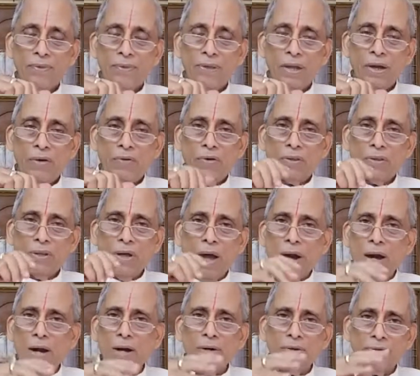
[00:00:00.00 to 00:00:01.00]
Our
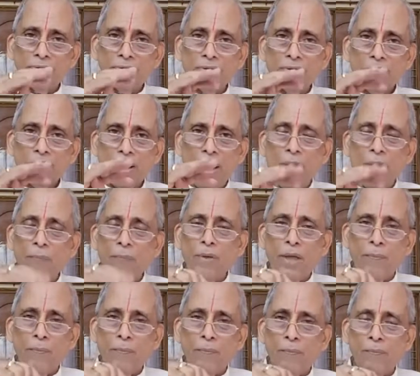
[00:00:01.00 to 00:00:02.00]
thoughts cannot
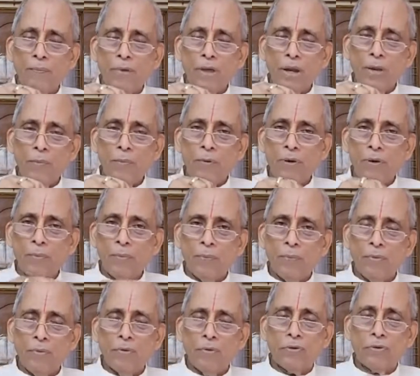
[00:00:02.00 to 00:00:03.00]
be any more
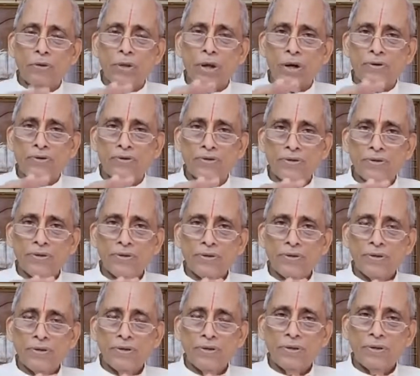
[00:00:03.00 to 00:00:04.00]
pure thoughts.
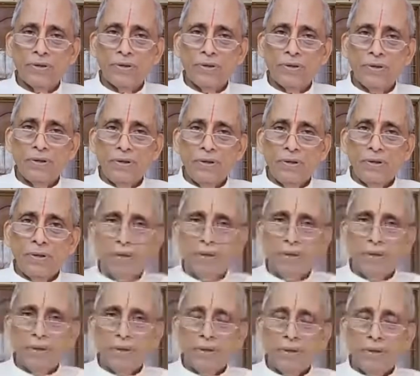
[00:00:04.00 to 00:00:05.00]

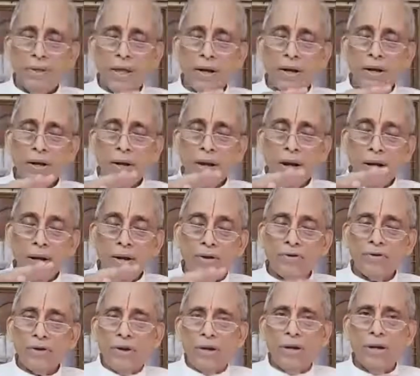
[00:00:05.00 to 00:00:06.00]
They are
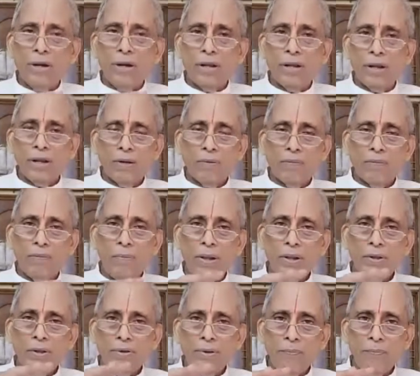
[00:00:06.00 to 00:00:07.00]
conditioned
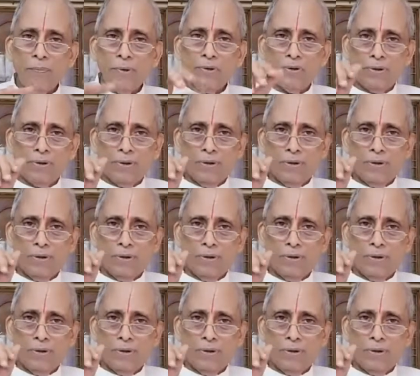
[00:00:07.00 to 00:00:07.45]
by this impression.